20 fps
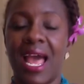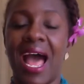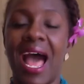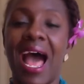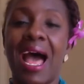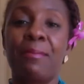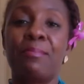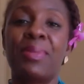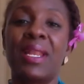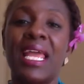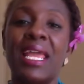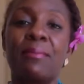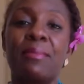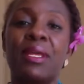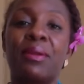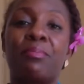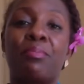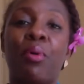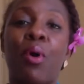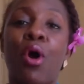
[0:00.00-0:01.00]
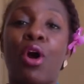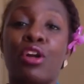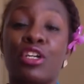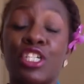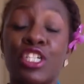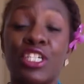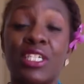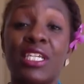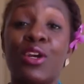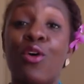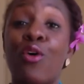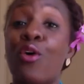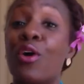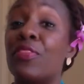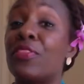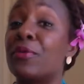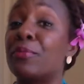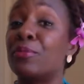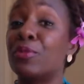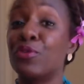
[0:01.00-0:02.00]
I blame it partially
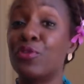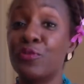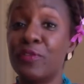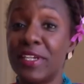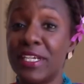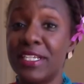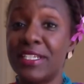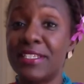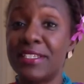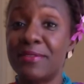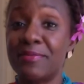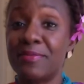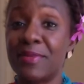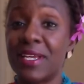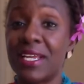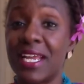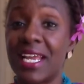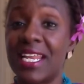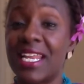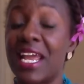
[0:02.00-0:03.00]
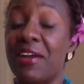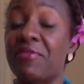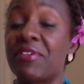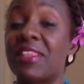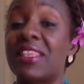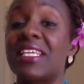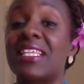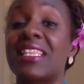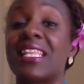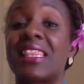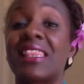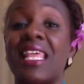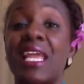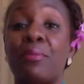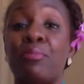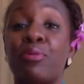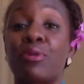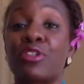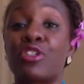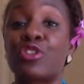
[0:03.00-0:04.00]
on the movies and everything that
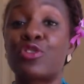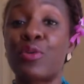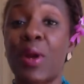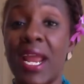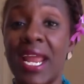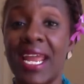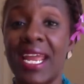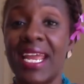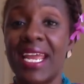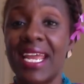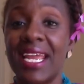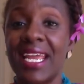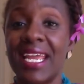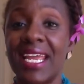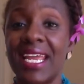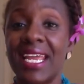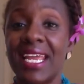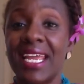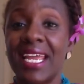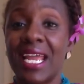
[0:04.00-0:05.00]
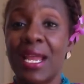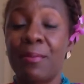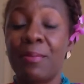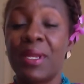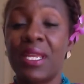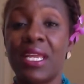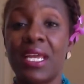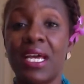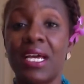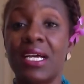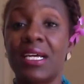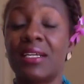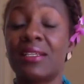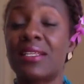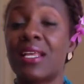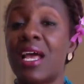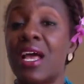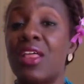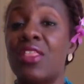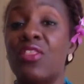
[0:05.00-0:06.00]
they portray because
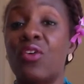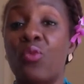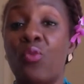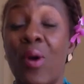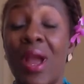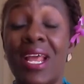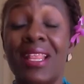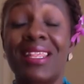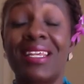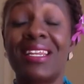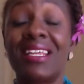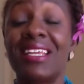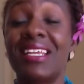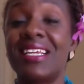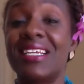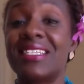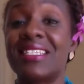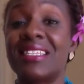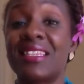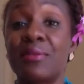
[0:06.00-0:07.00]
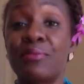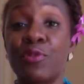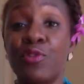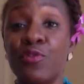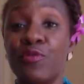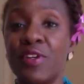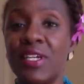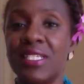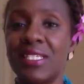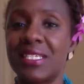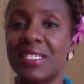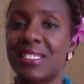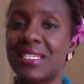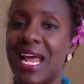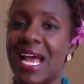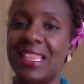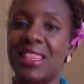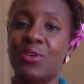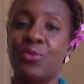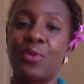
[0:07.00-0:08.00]
the way that it is in the movies is
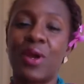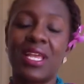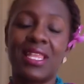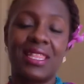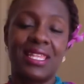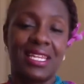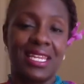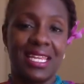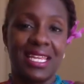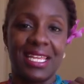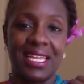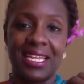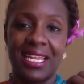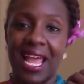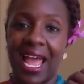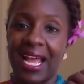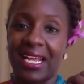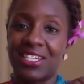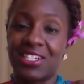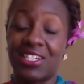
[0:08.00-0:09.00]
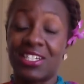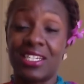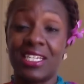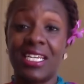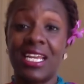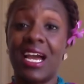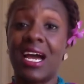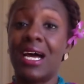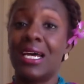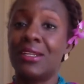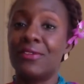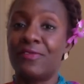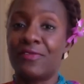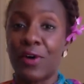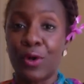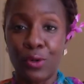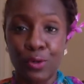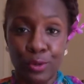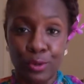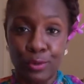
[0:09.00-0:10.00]
not the way that it actually
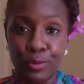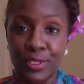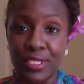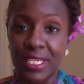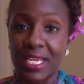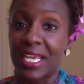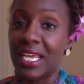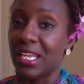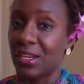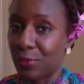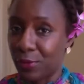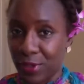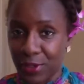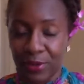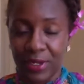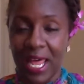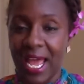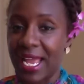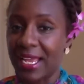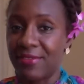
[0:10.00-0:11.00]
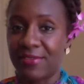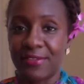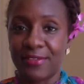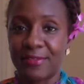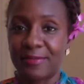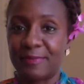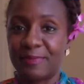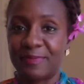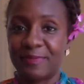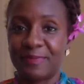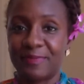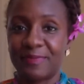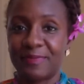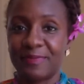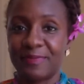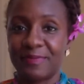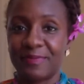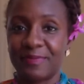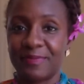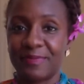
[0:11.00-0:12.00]
unfolds in real life.
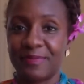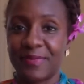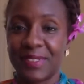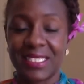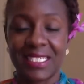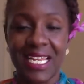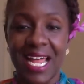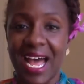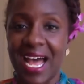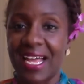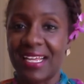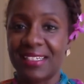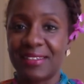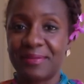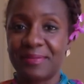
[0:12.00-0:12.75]
It's not.